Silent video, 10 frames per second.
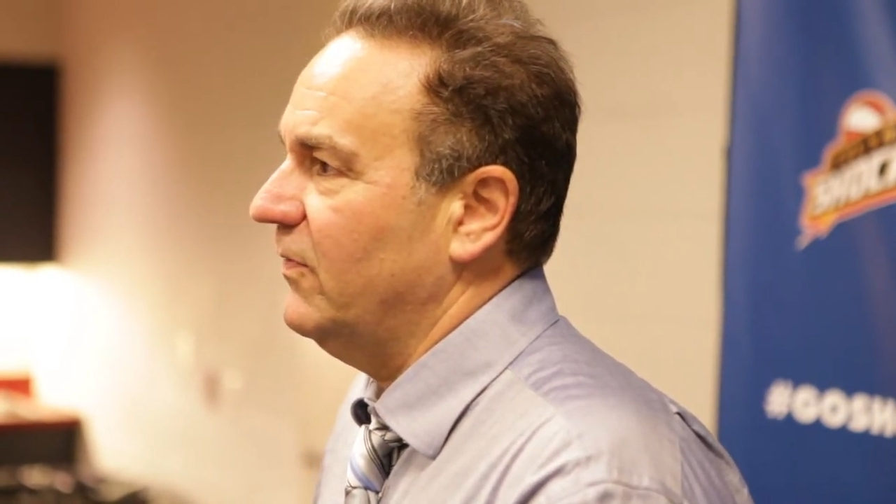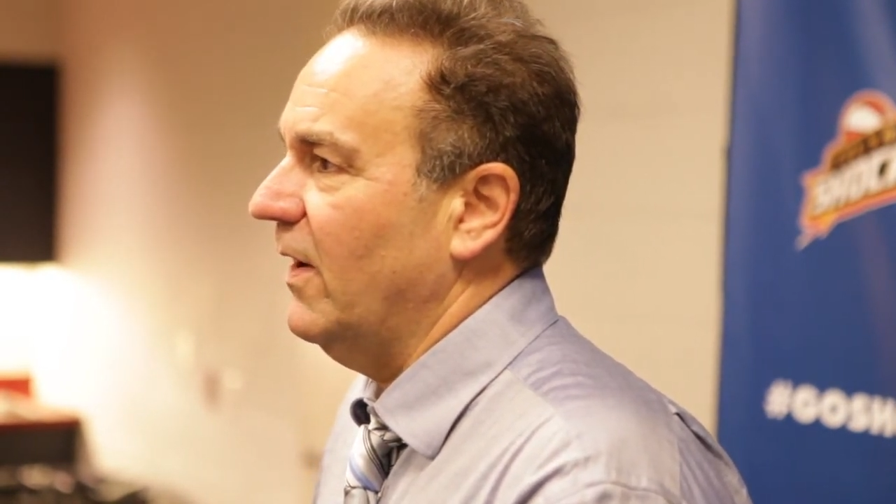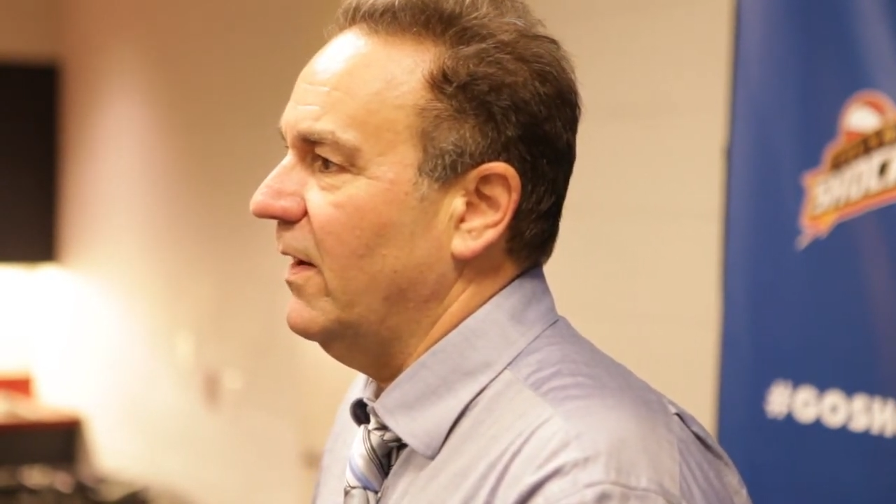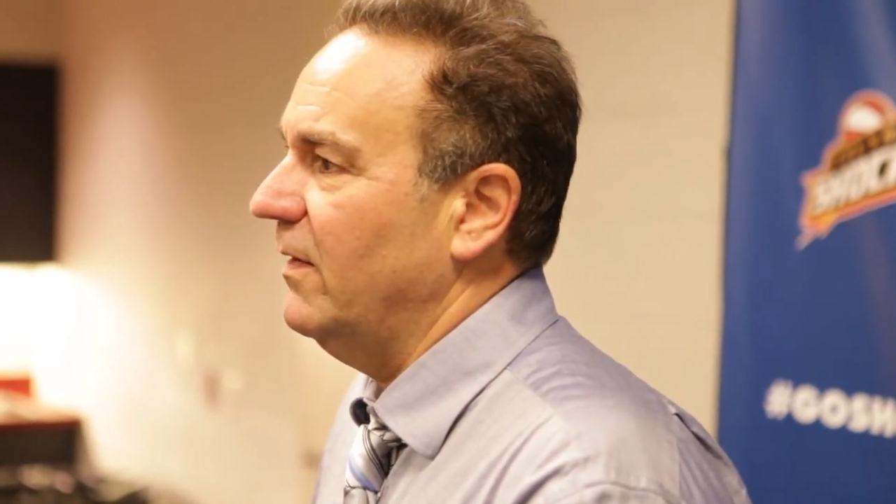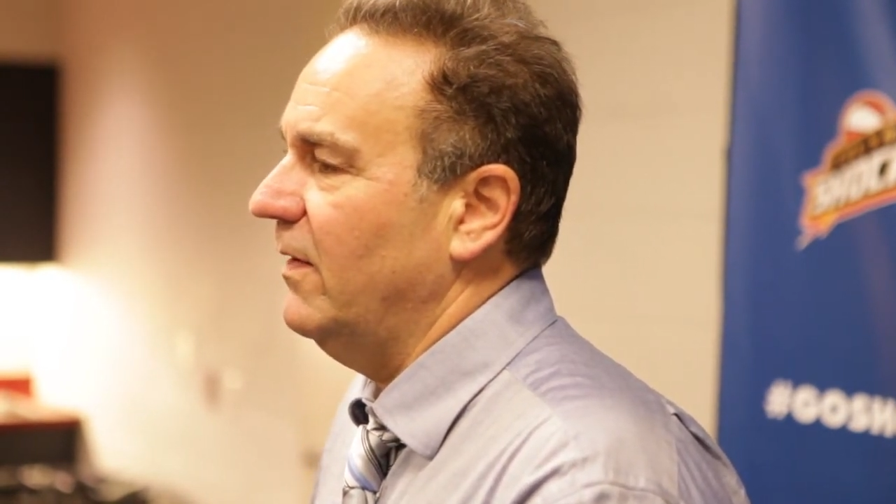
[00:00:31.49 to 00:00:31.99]

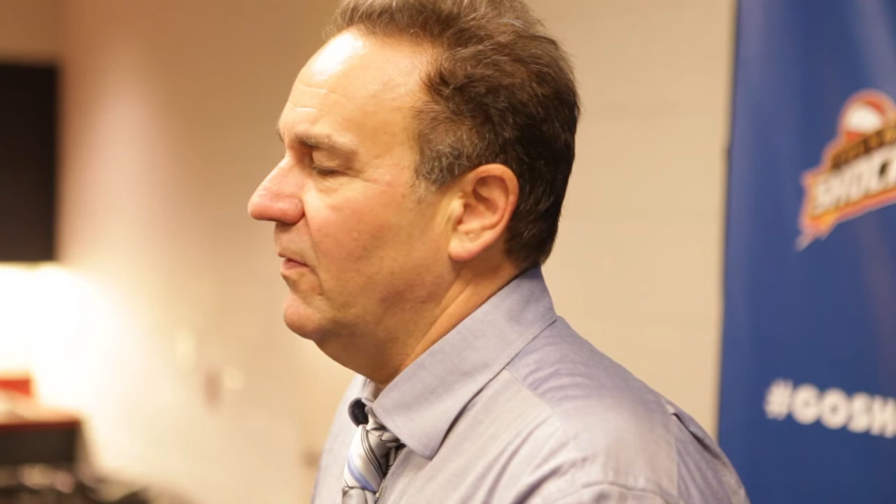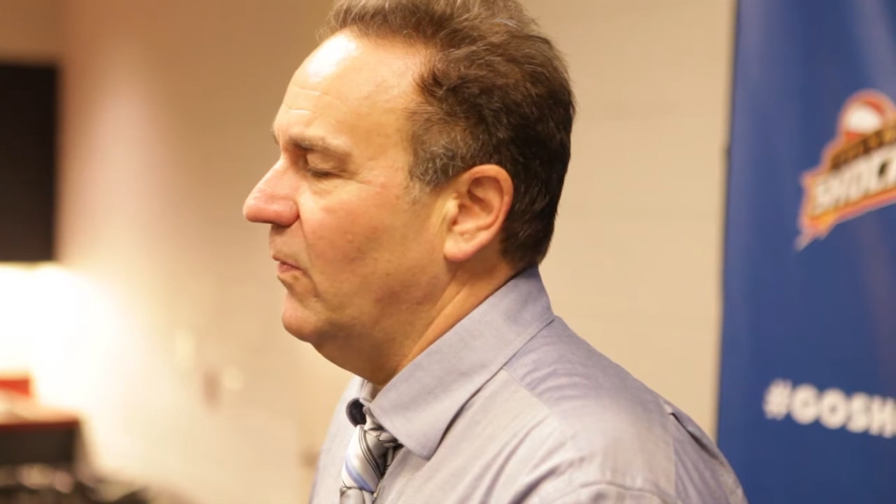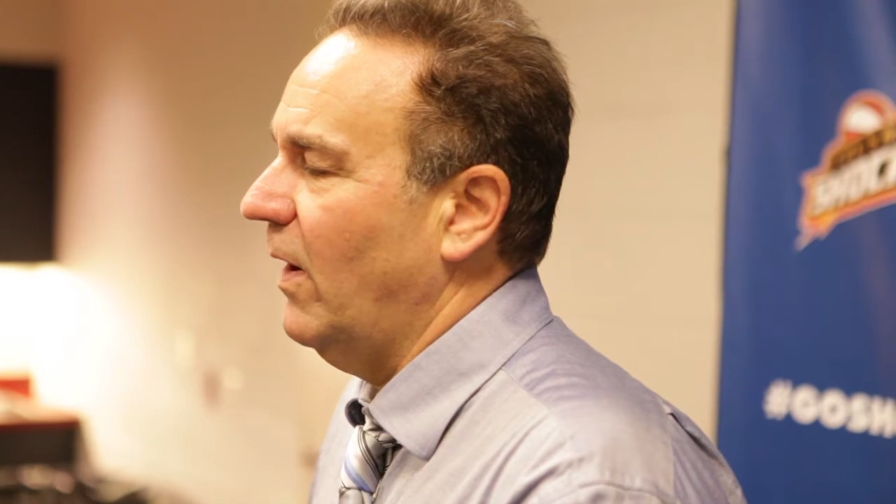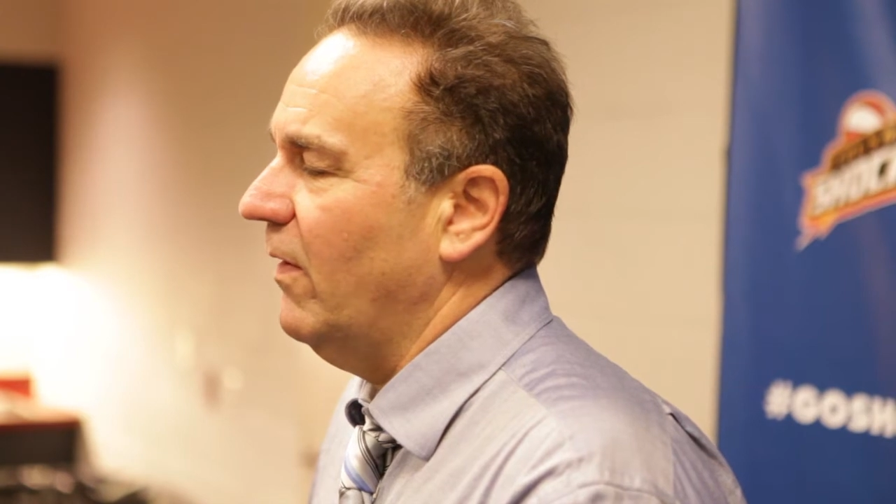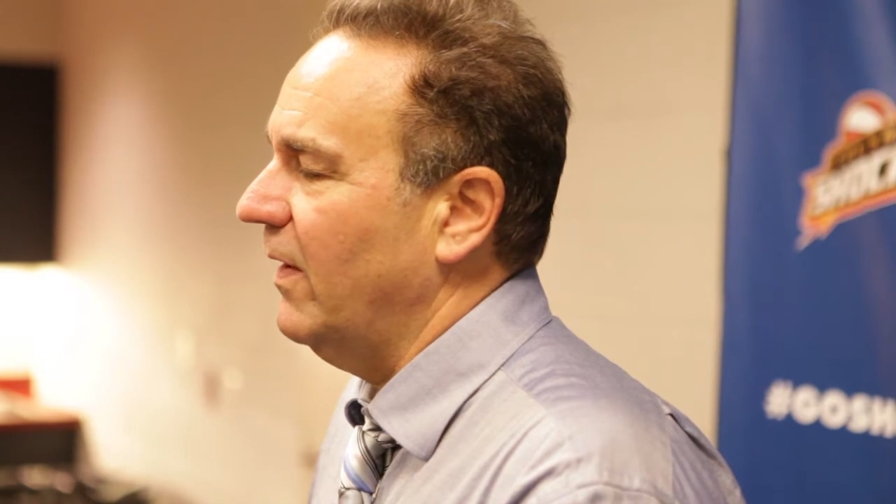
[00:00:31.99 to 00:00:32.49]

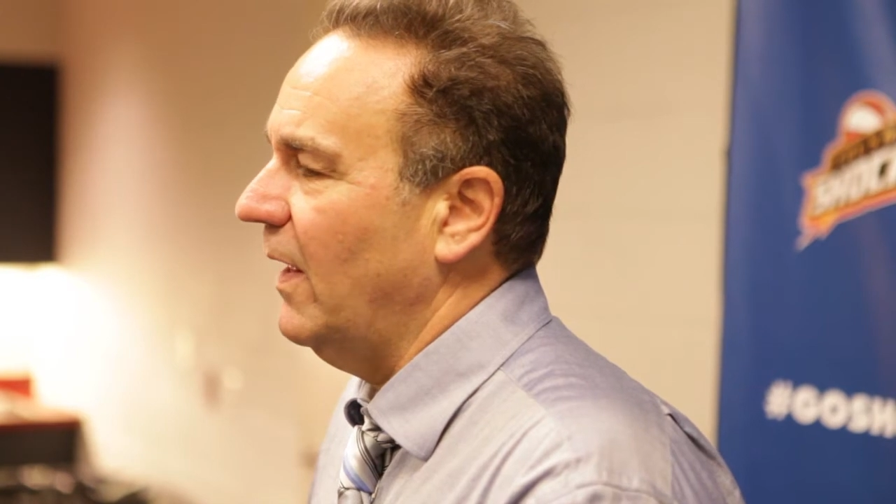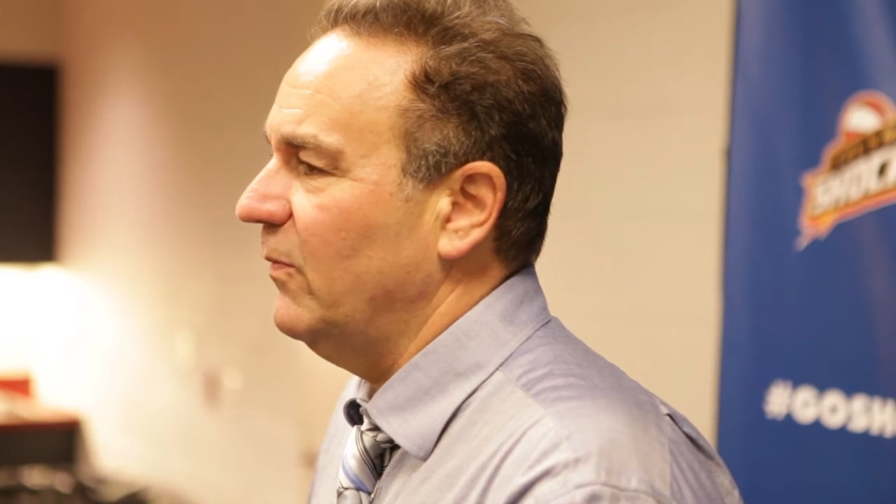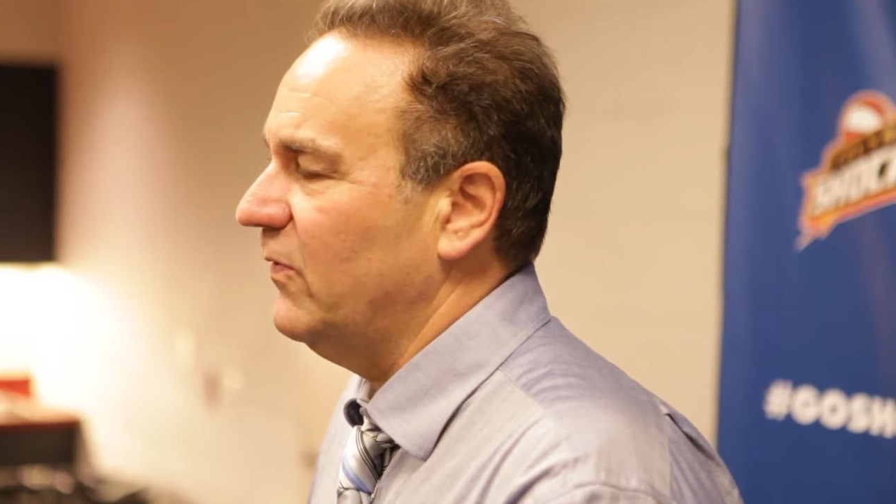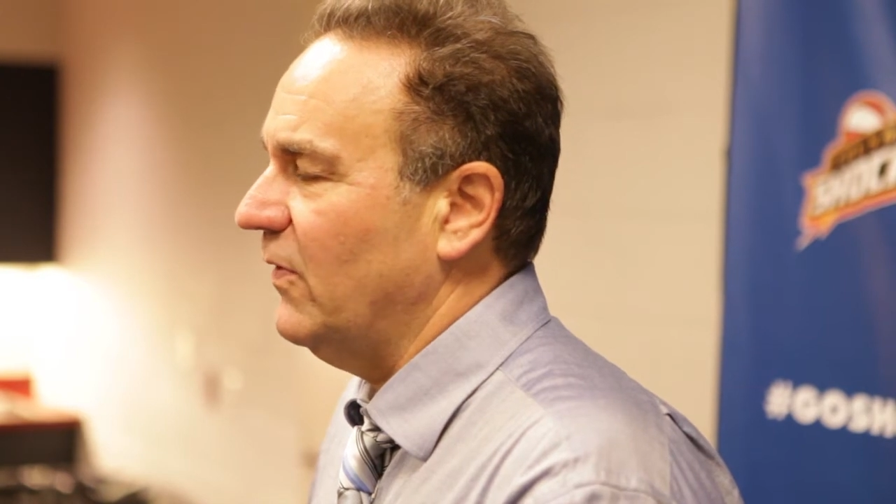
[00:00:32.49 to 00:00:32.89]
Our game's